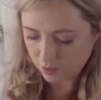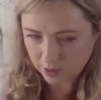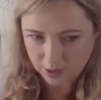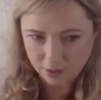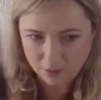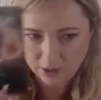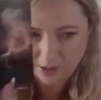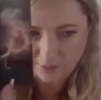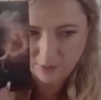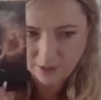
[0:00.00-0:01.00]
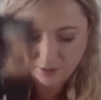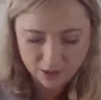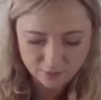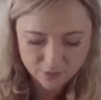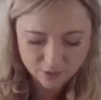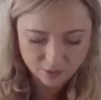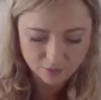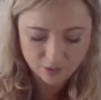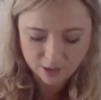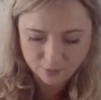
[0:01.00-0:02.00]
Okay, creative narrative.
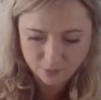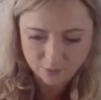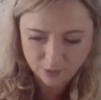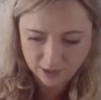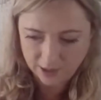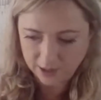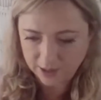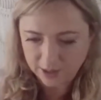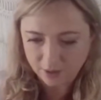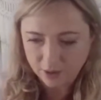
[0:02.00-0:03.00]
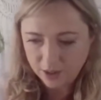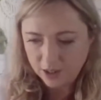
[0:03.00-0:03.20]
So that's what I'm getting at now.